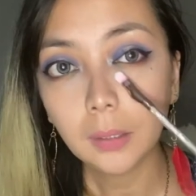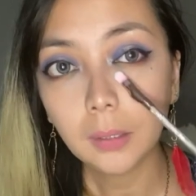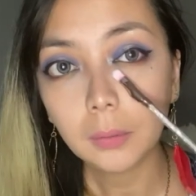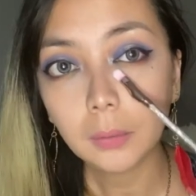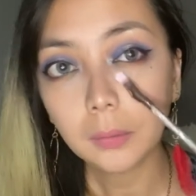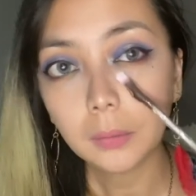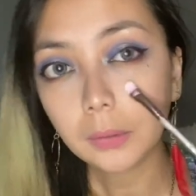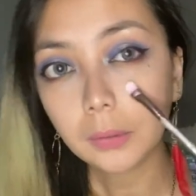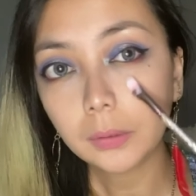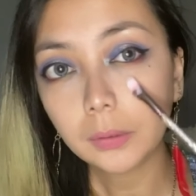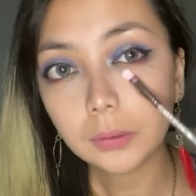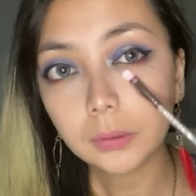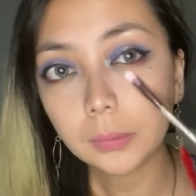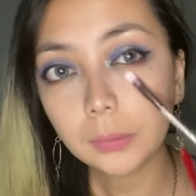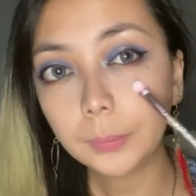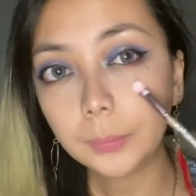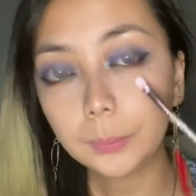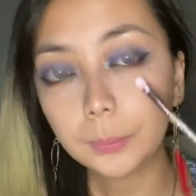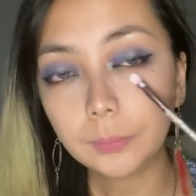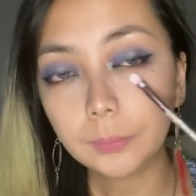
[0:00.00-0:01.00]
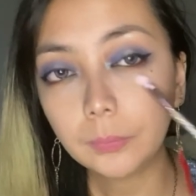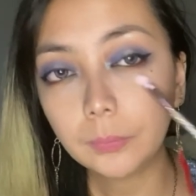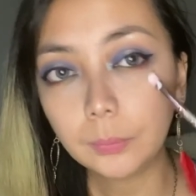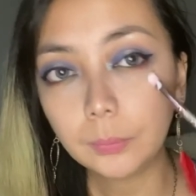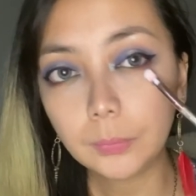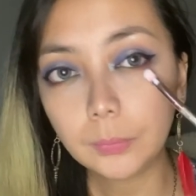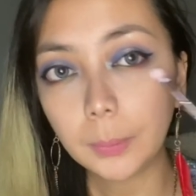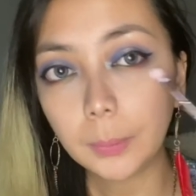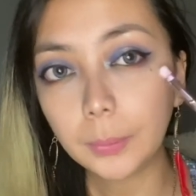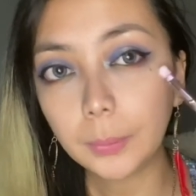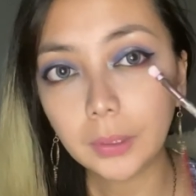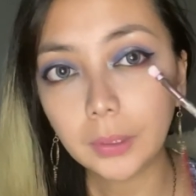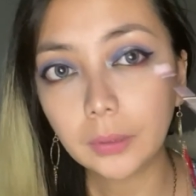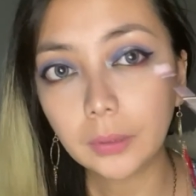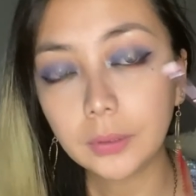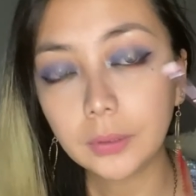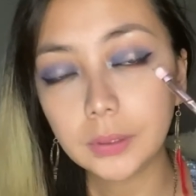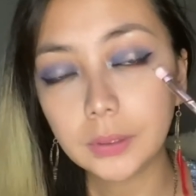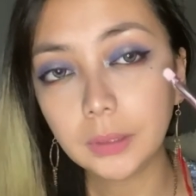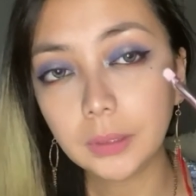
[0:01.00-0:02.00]
or also apply your
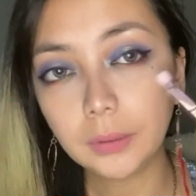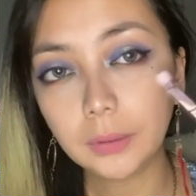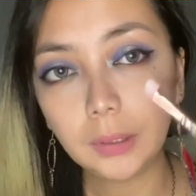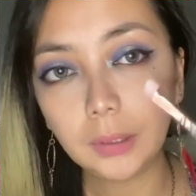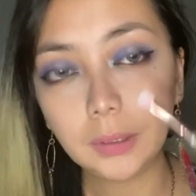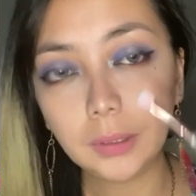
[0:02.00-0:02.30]
concealer here.